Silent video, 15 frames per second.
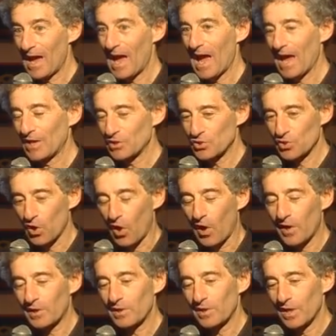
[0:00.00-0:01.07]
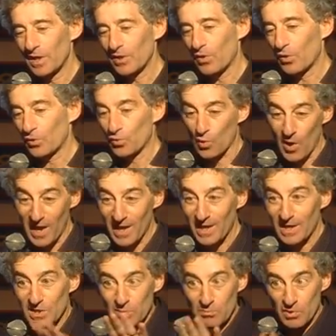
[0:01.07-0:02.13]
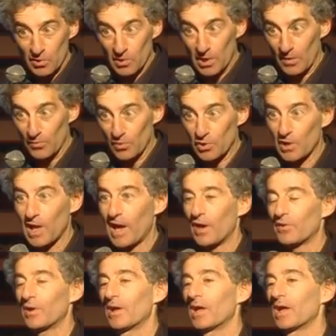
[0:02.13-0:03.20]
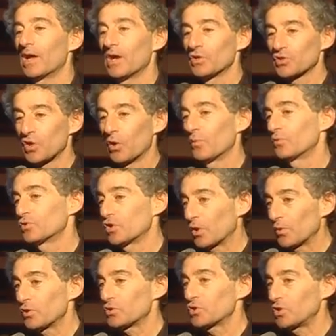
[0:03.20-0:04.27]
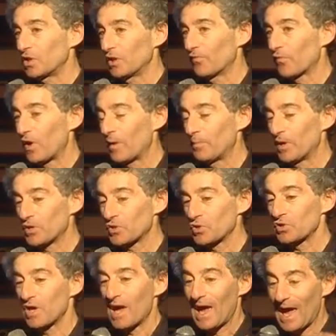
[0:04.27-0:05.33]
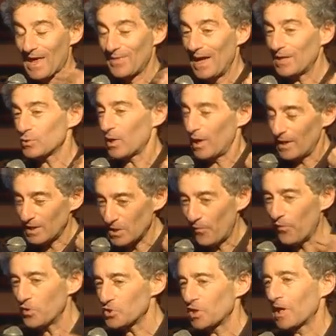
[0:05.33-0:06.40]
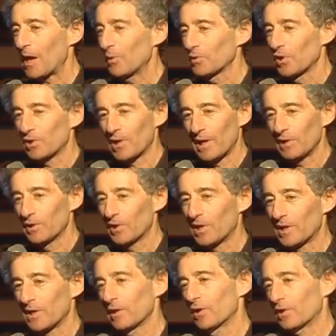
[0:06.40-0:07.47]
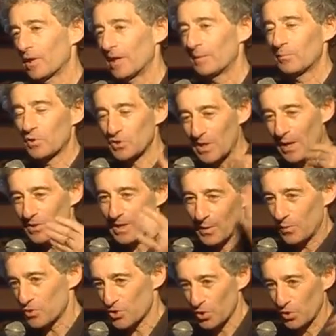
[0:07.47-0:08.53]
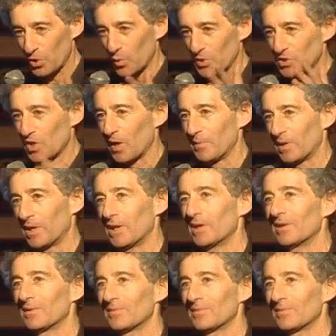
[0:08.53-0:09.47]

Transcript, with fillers: and it's dark eh, or gray, it's a middle level cloud. So generally, you see the infrared pictures, and that's uh, that's the first thing I would look up, look at, look at, because that, that would show you what's coming in.